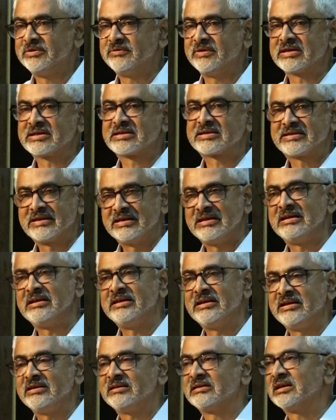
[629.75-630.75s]
we were still
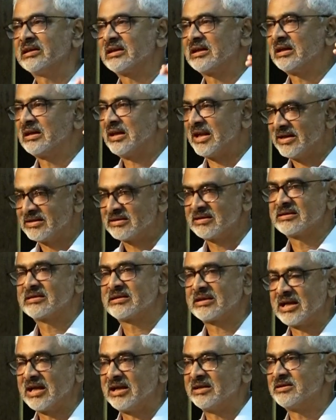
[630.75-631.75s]
in the
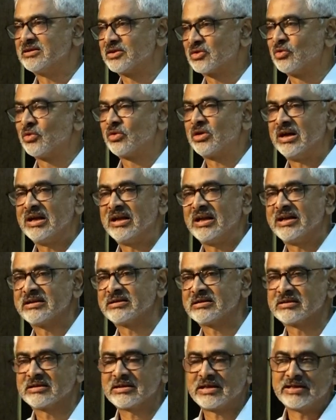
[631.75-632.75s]
license Raj, so-called
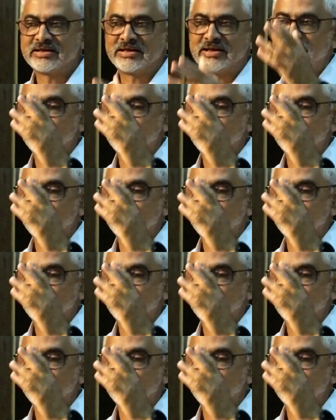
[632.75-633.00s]
license Raj.